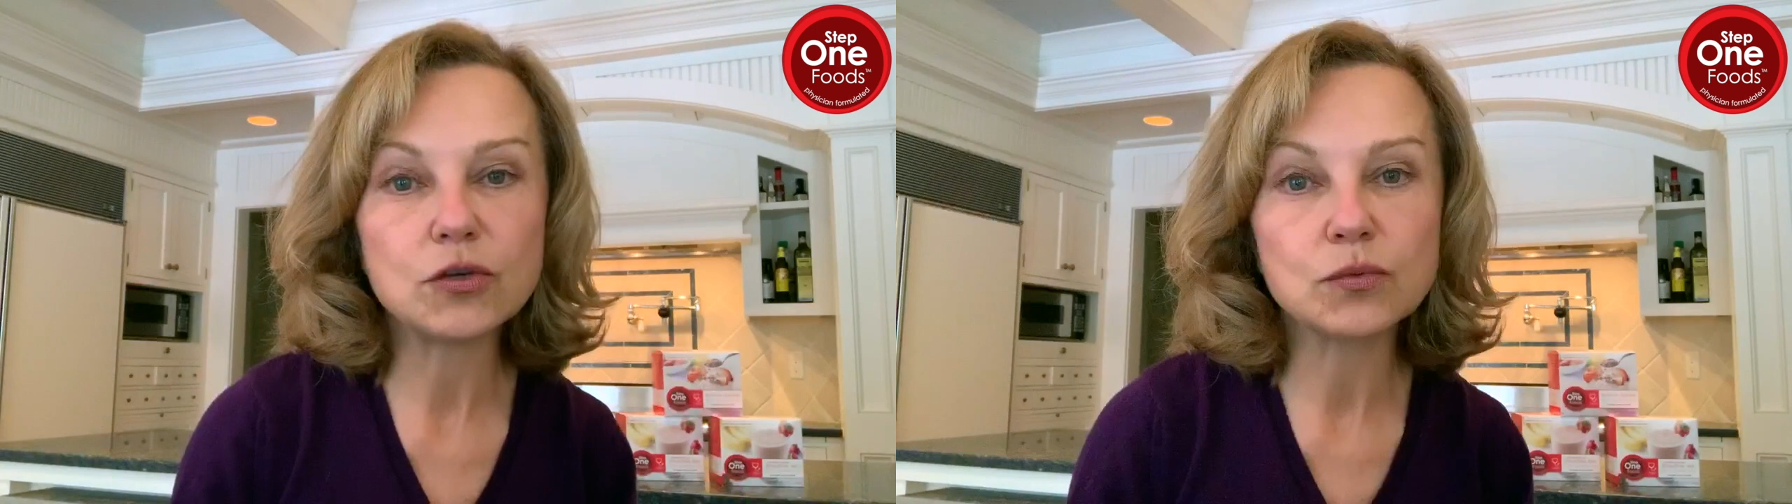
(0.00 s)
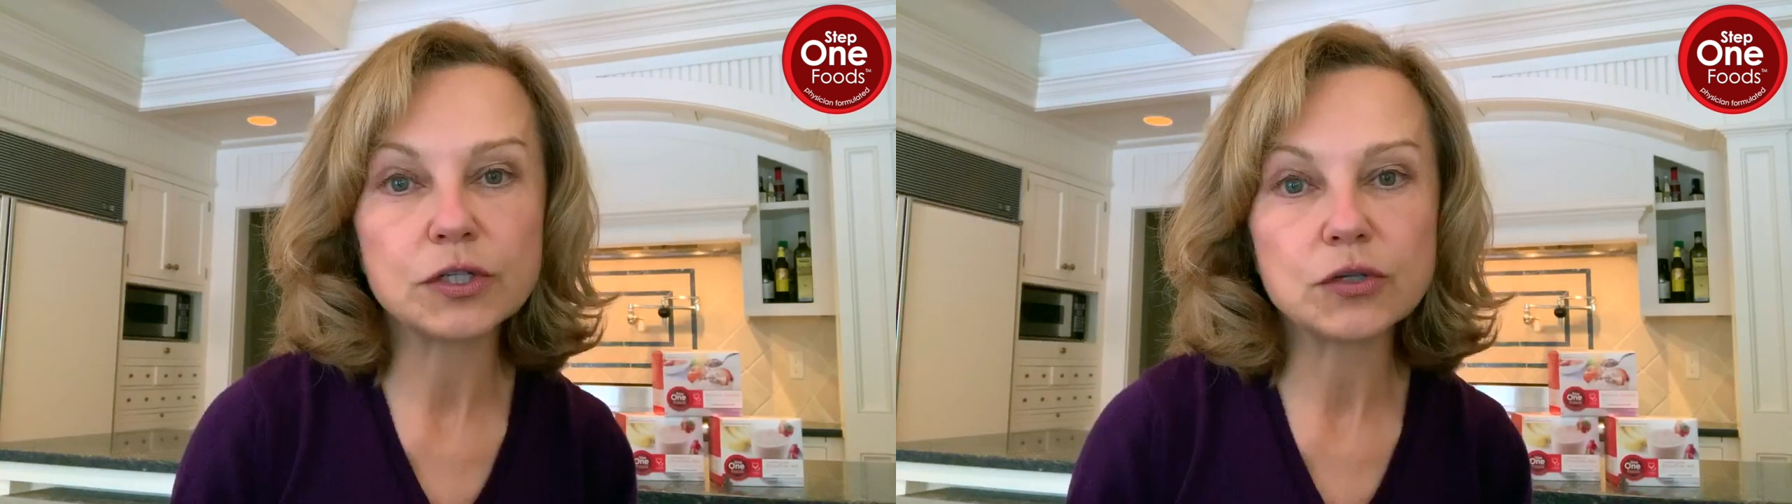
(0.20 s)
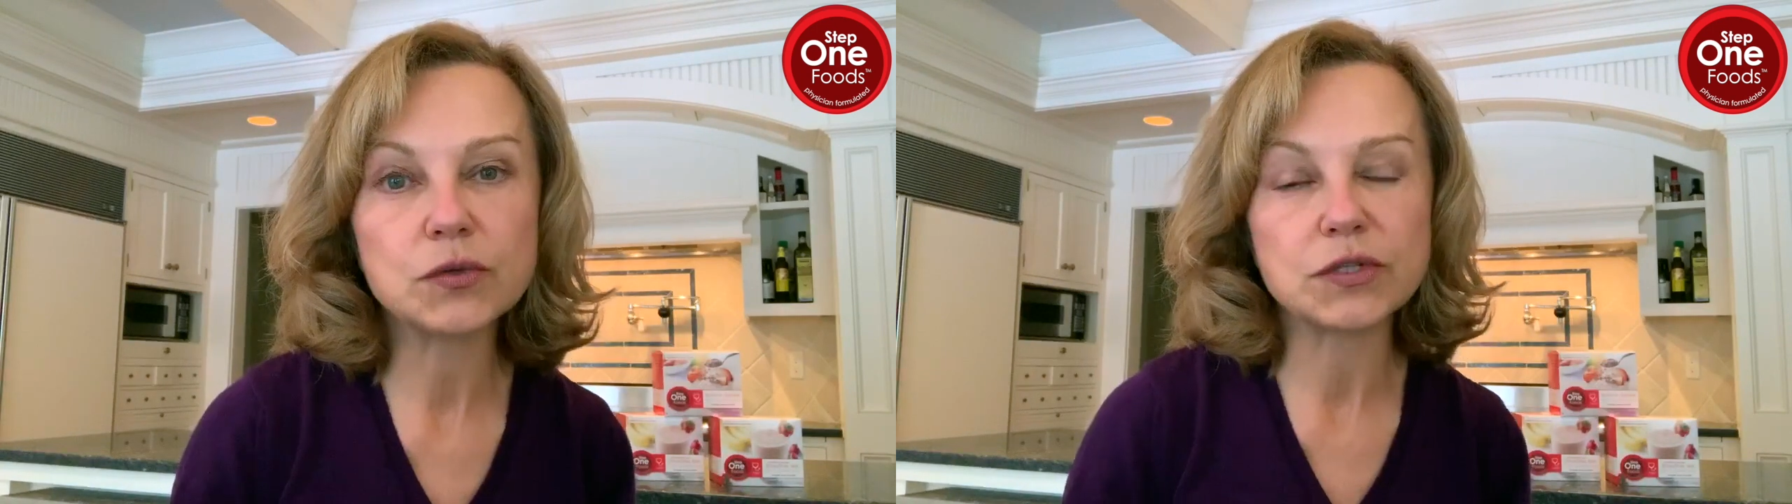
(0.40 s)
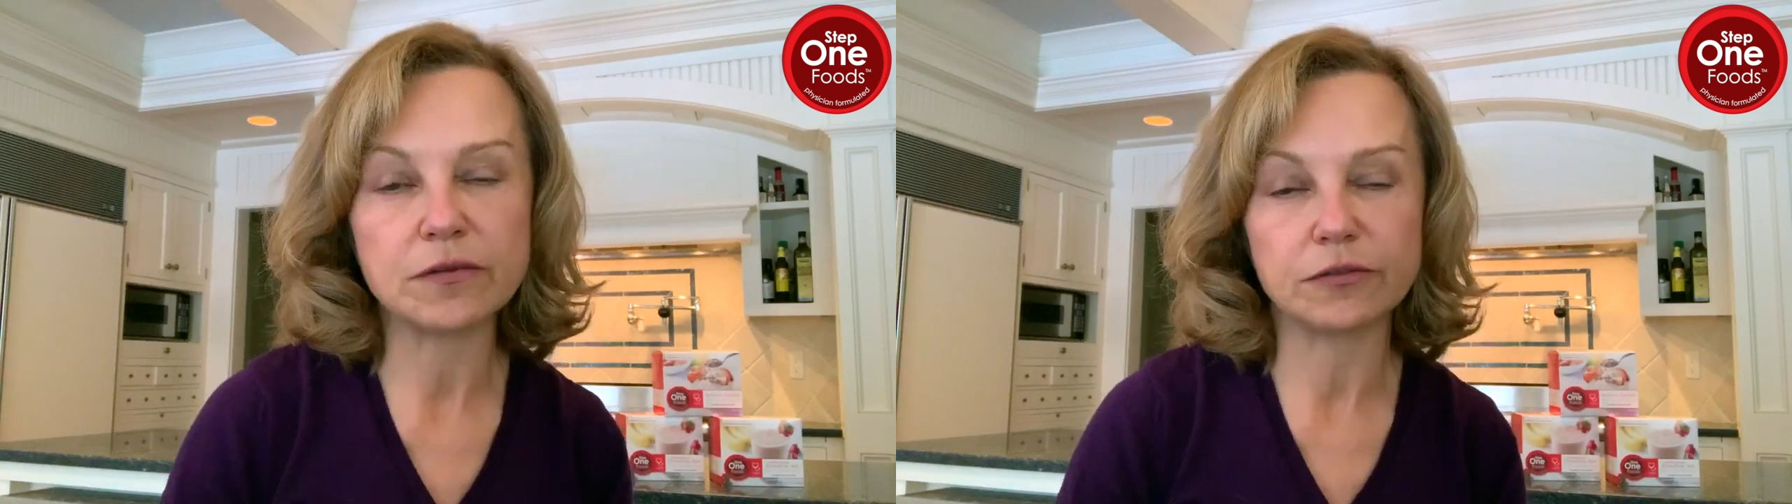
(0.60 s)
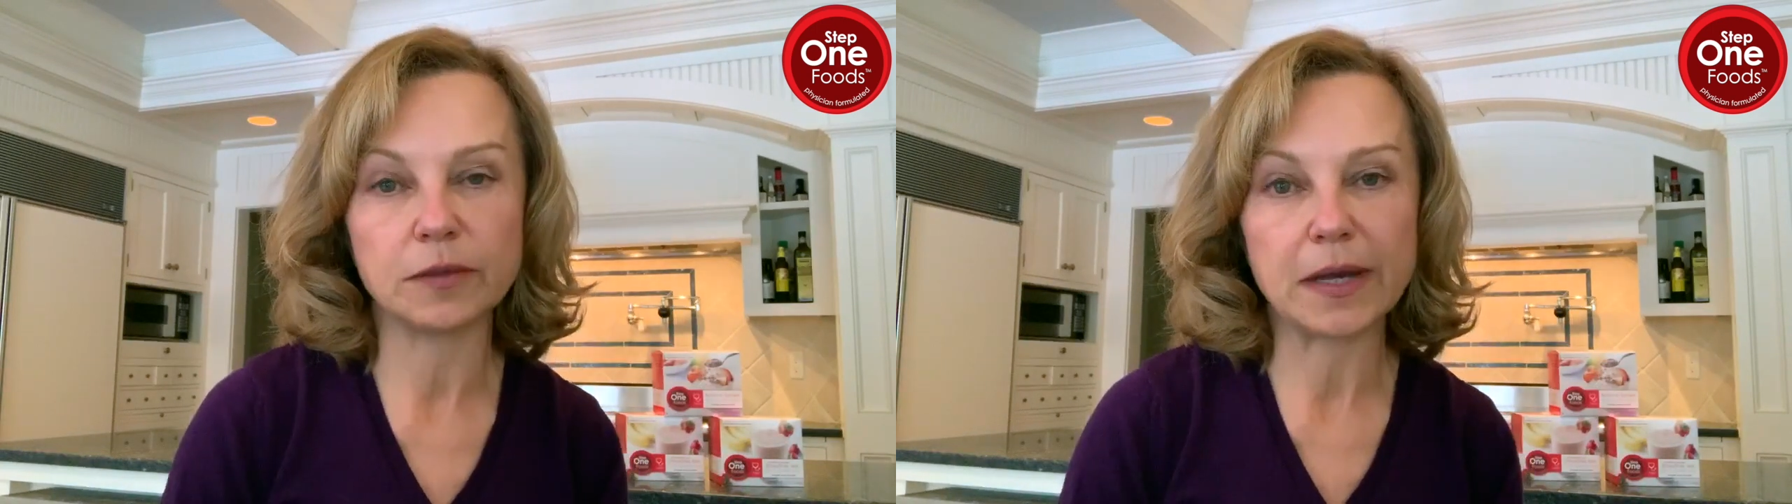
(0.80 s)
you reduce
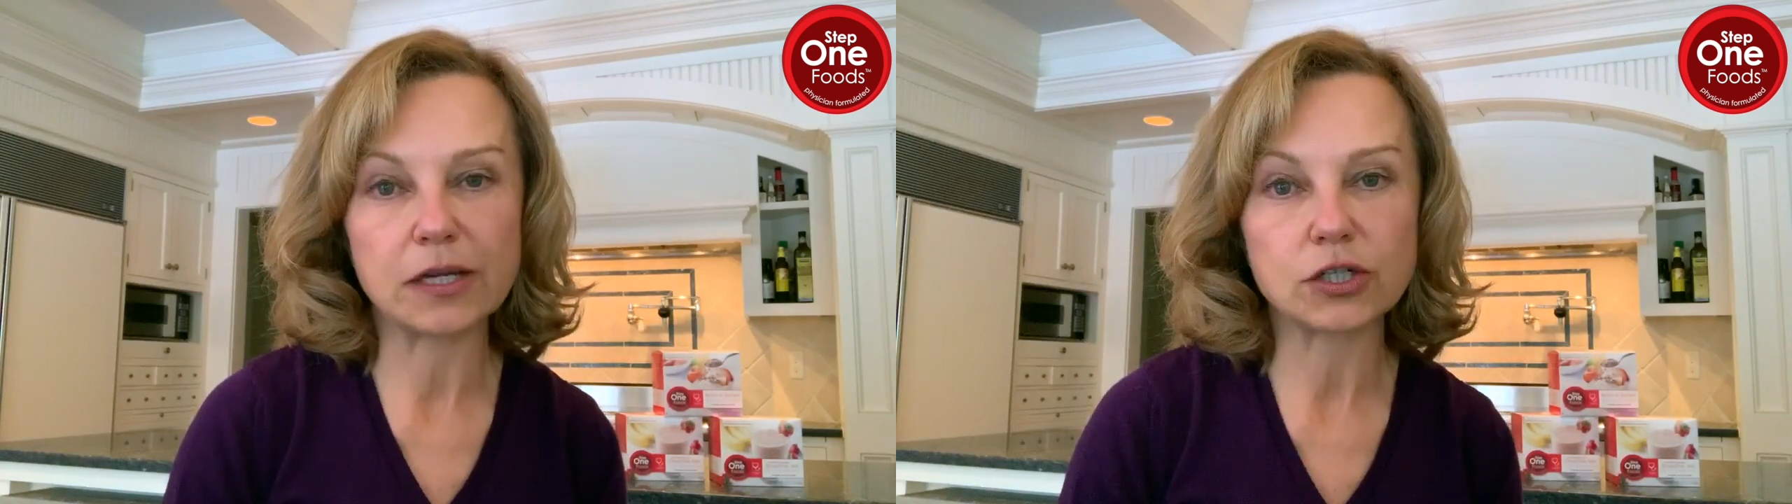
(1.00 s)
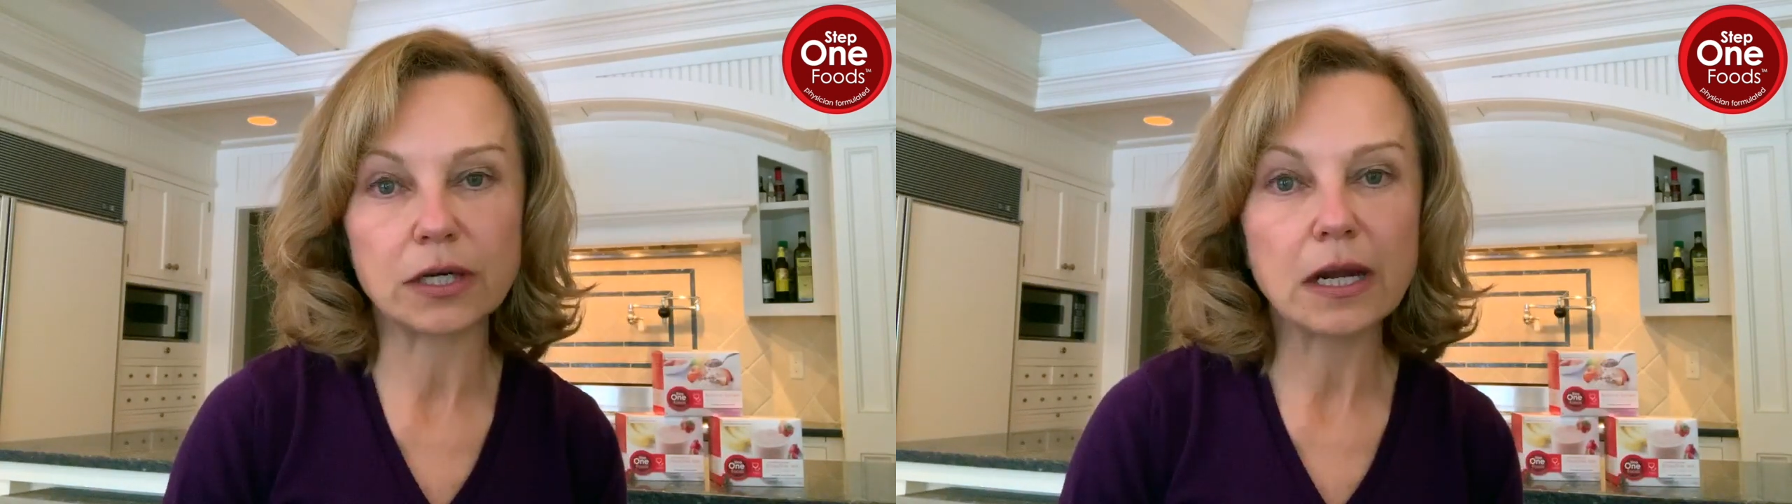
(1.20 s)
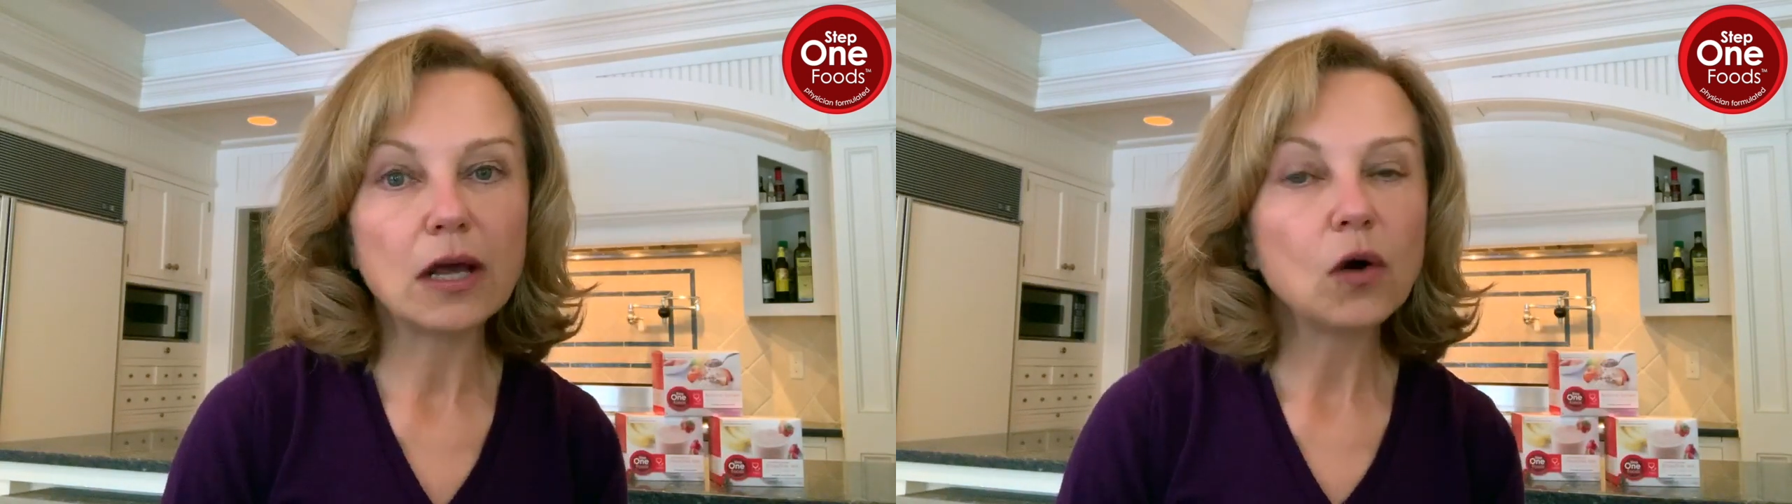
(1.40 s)
inflammation?